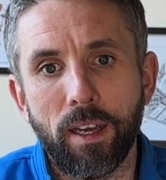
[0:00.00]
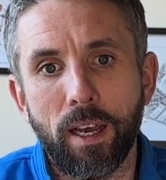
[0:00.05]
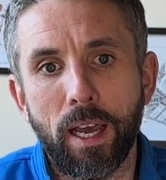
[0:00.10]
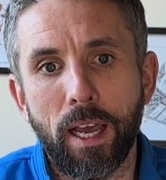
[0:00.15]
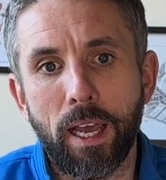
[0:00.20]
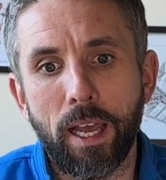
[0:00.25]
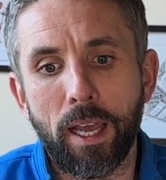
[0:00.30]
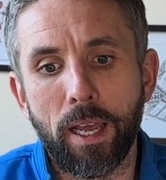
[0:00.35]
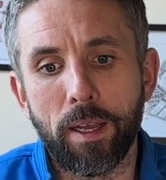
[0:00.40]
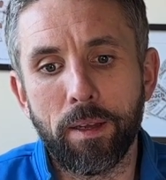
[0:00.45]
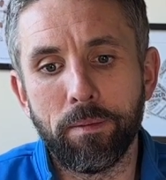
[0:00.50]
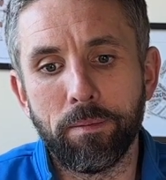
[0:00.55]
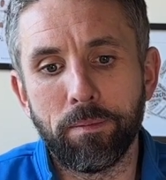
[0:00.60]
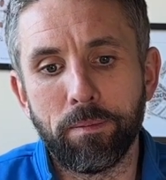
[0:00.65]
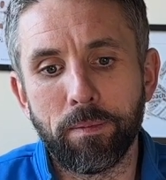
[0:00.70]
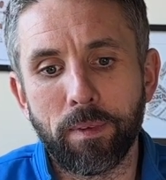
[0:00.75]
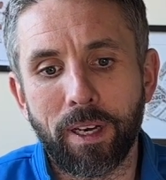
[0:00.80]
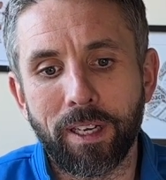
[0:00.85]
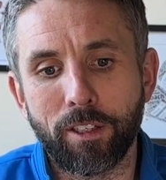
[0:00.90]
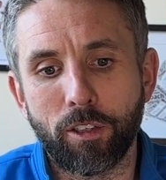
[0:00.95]

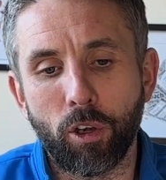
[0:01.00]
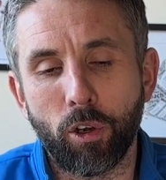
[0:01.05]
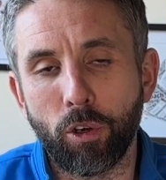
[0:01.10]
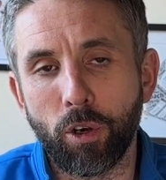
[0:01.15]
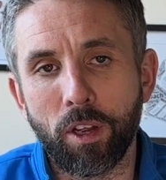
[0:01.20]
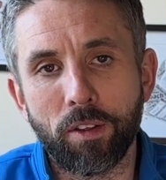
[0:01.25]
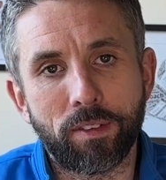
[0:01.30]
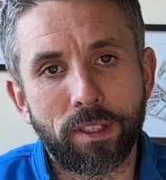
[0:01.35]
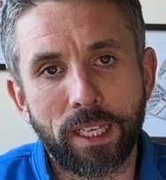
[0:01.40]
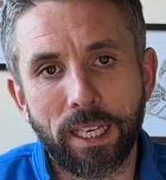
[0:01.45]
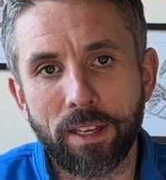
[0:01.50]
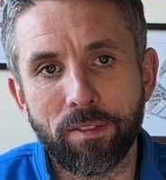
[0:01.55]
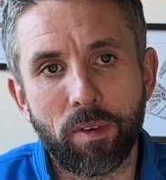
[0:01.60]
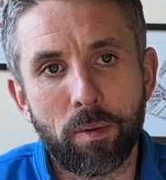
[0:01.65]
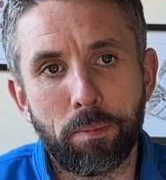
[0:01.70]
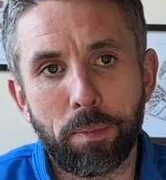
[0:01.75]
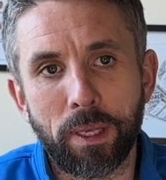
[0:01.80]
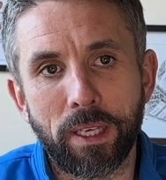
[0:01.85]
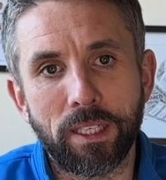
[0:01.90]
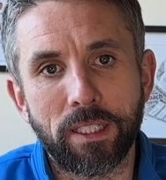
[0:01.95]
I don't know if there'll ever
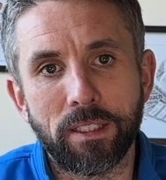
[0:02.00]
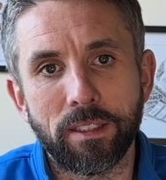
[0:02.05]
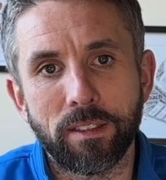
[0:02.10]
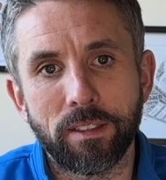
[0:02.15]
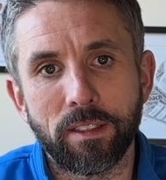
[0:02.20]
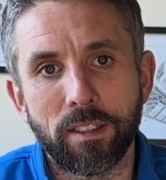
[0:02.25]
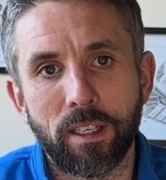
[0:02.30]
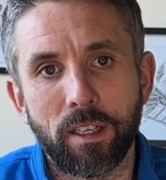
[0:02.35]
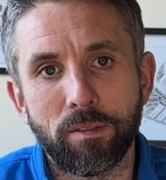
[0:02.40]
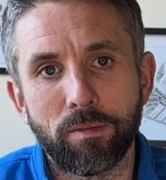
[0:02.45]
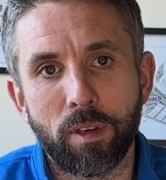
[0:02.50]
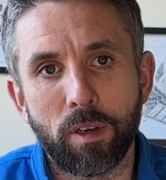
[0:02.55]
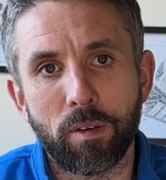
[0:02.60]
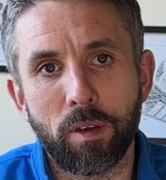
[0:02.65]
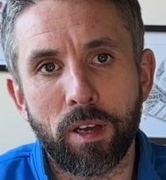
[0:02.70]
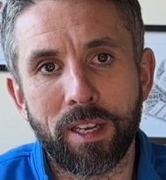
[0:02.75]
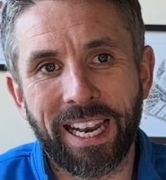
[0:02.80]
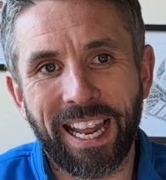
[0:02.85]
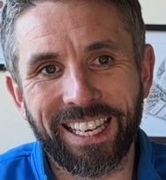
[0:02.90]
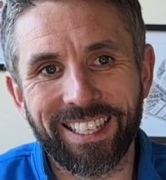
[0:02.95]
be
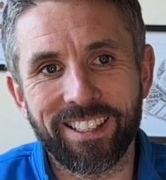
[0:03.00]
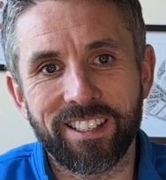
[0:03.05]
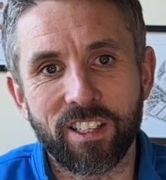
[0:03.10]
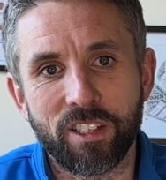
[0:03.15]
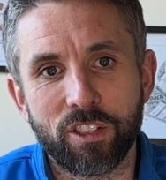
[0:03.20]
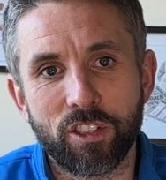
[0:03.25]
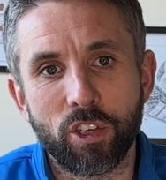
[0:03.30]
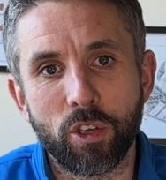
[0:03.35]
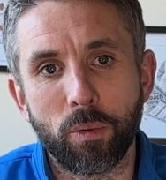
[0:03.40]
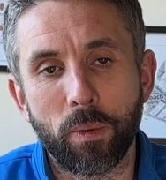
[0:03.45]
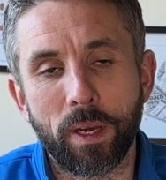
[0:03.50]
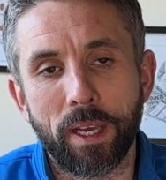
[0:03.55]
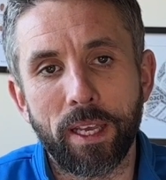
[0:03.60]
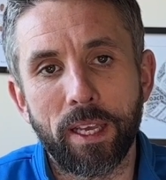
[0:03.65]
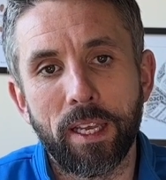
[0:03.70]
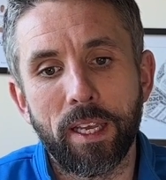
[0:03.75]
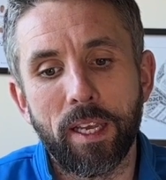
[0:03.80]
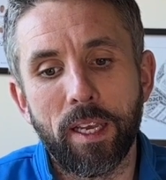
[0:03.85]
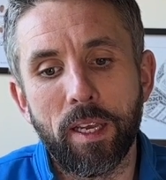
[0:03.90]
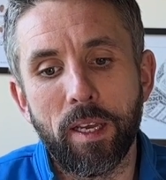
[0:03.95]
an answer to it,
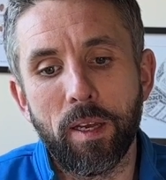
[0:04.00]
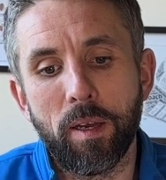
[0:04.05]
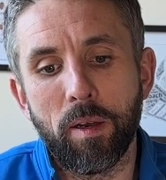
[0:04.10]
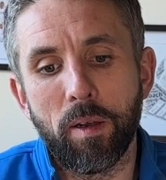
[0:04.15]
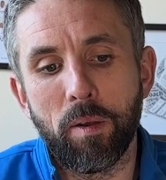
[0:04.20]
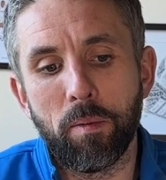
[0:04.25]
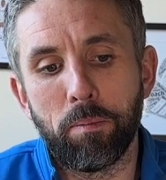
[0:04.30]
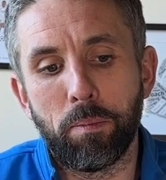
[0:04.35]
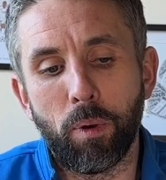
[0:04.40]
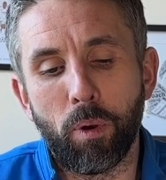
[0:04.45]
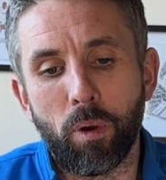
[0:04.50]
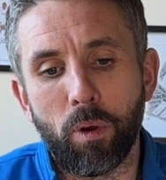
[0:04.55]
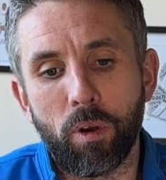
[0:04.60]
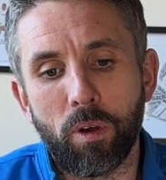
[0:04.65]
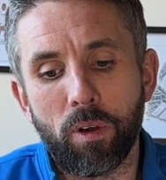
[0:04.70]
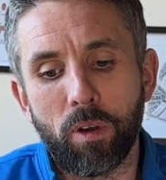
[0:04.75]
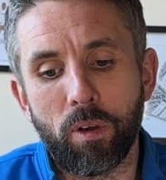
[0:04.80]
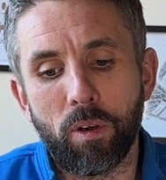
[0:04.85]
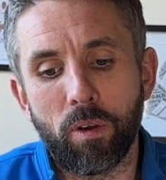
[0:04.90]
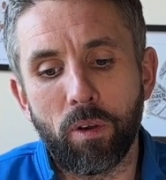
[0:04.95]
but
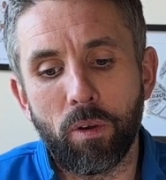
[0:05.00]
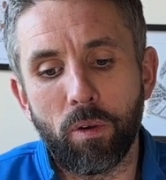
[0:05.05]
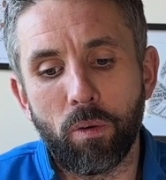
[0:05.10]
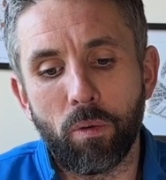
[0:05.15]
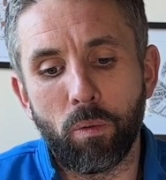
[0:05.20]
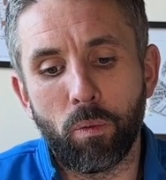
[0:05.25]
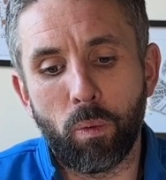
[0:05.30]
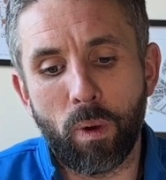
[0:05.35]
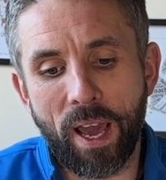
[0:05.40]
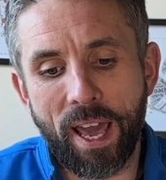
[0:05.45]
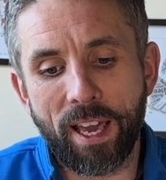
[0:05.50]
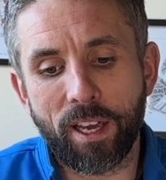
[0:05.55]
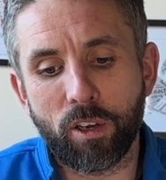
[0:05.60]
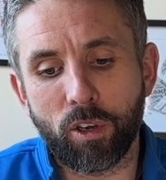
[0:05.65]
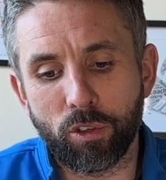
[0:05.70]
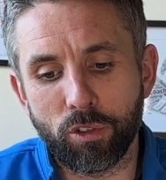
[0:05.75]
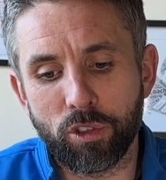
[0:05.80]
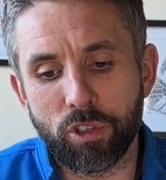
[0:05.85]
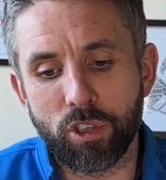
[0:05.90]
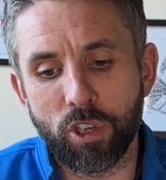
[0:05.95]
we're
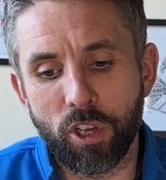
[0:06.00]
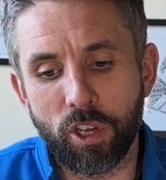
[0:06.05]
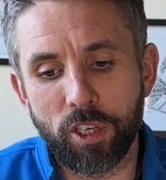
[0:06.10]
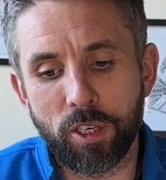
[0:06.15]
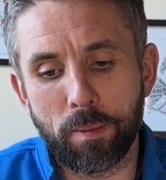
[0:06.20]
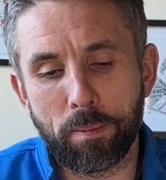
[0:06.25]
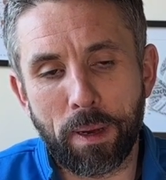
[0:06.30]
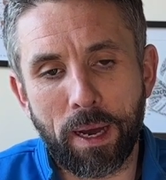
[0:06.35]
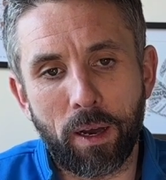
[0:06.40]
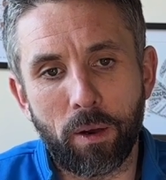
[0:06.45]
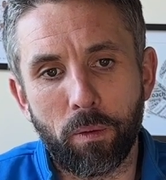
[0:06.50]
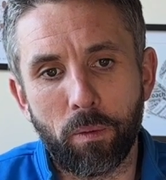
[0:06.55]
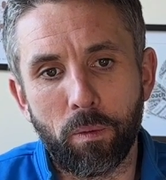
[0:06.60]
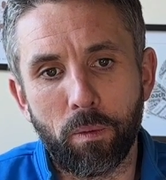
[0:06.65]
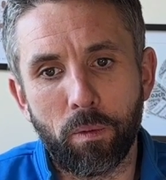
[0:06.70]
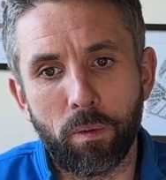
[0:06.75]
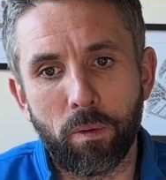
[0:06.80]
concerned about